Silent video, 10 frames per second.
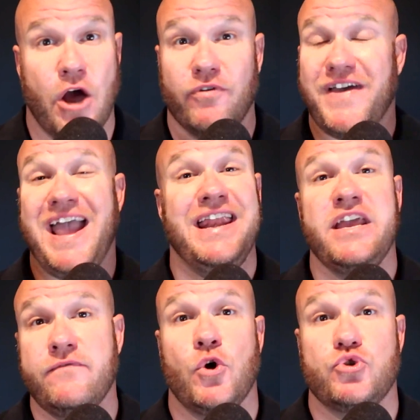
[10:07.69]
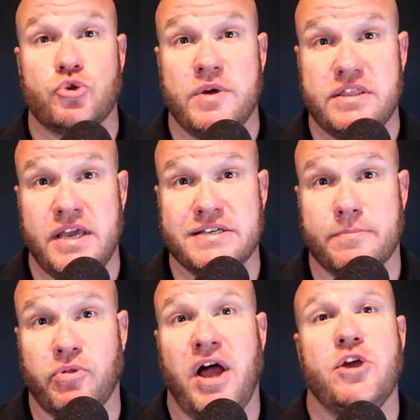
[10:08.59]
Now, if any of those 3
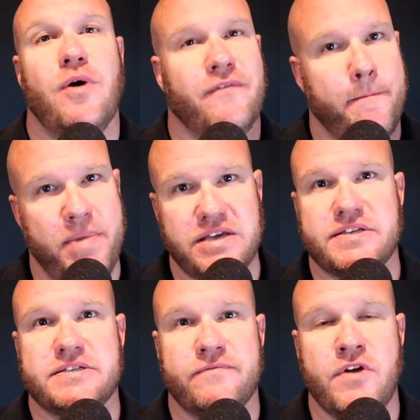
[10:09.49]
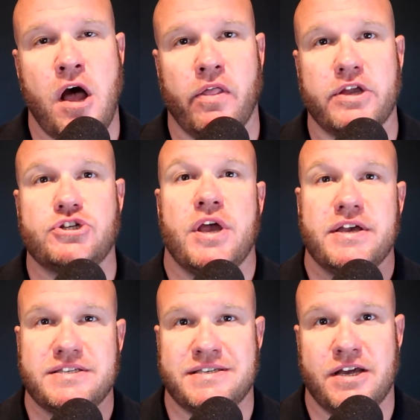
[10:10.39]
things apply, you have a basis of knowledge
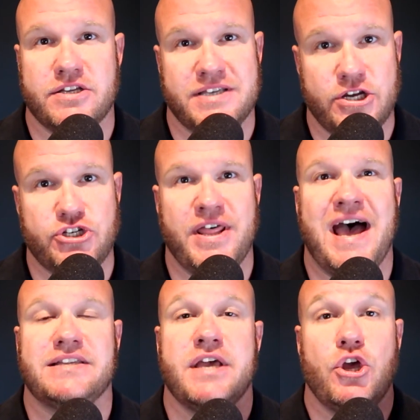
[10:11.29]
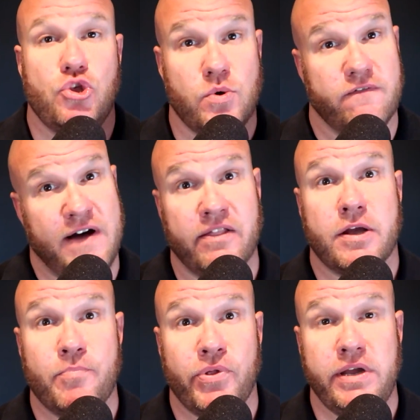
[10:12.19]
such that you can
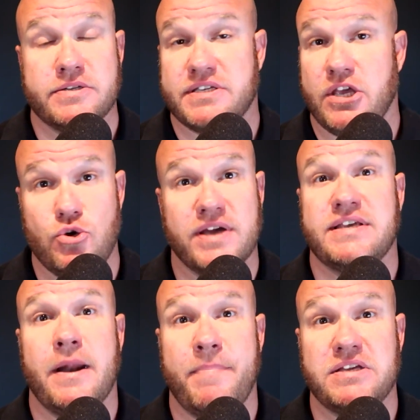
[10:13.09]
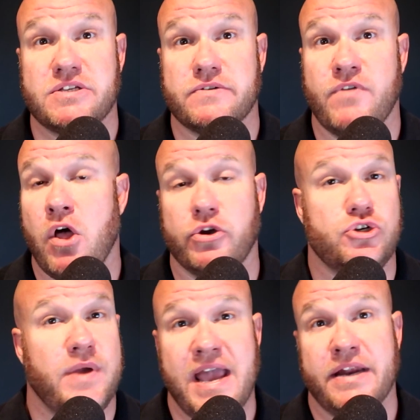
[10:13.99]
file a complaint and say, you guys had a basis of
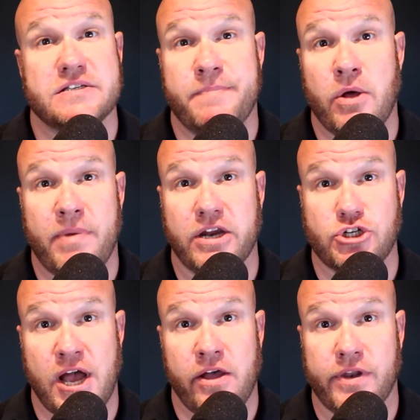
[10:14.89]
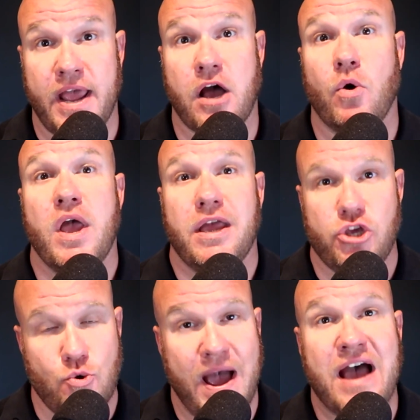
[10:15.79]
knowledge, you can't expel my child now,
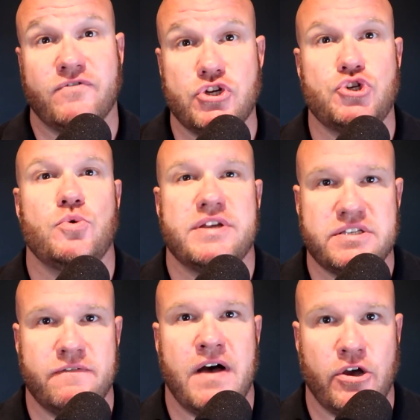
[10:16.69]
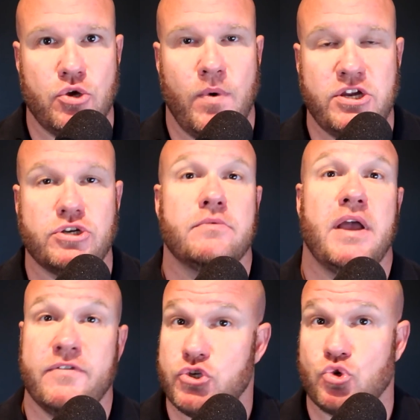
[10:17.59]
you have to do this
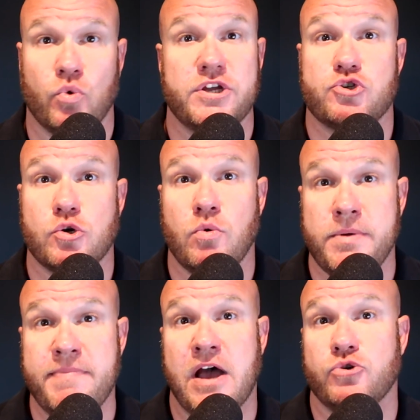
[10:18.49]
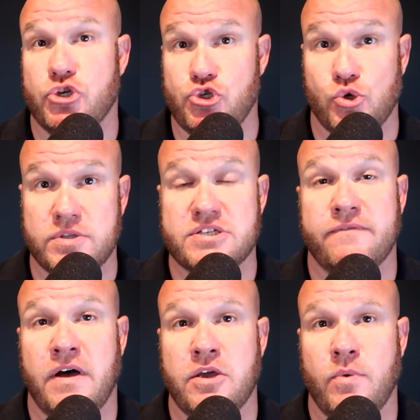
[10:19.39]
evaluation. And the school district will be bound to do
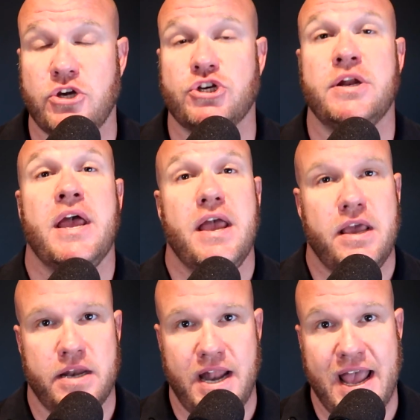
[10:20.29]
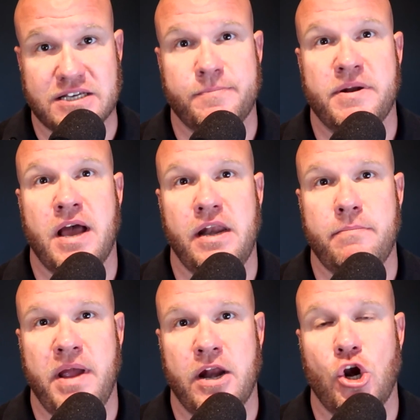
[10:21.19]
this evaluation in an
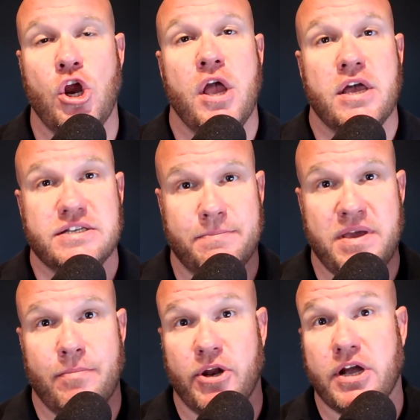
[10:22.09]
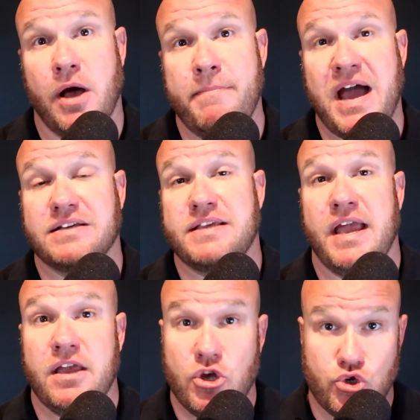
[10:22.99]
expedited manner to be able to come back,
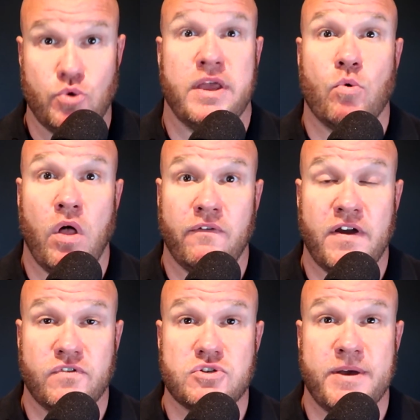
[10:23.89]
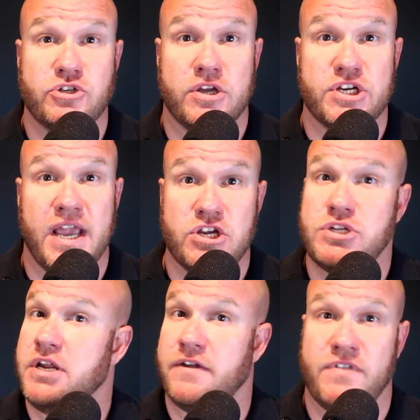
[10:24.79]
say, do they qualify for special
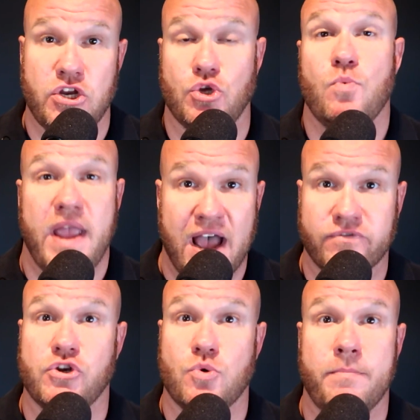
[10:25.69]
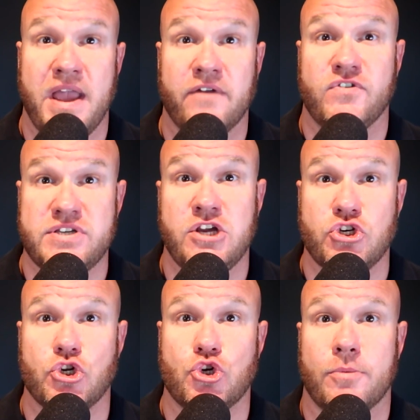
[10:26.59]
education? And if they do, we have to do a
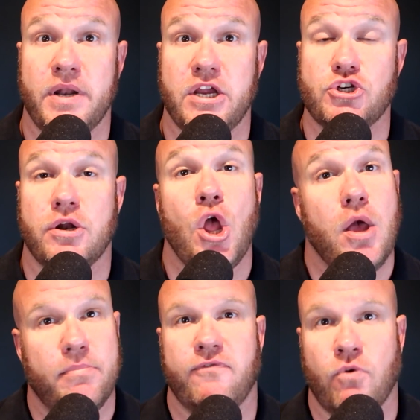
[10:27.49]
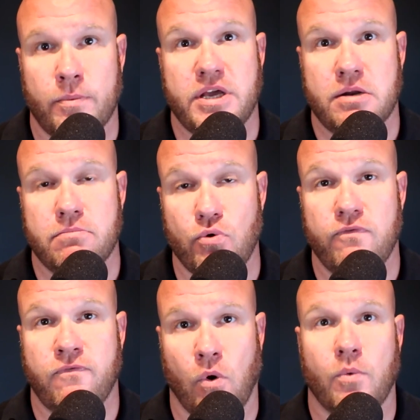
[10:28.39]
manifestation determination before we can
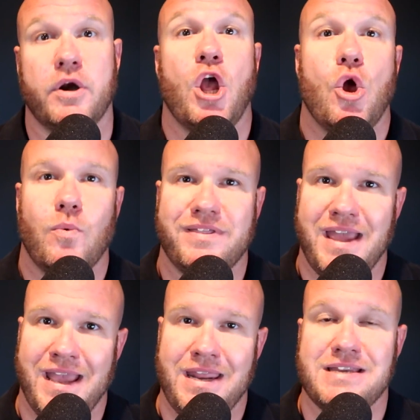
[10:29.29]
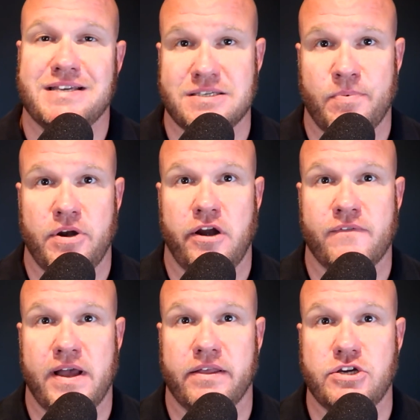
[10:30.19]
move forward with any
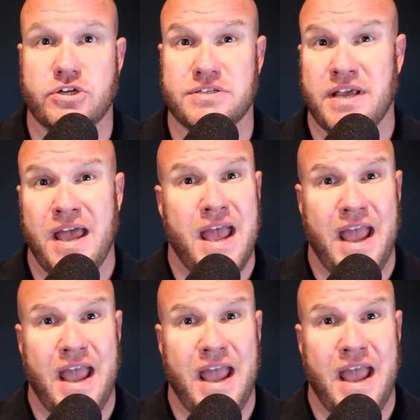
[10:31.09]
disciplinary violations.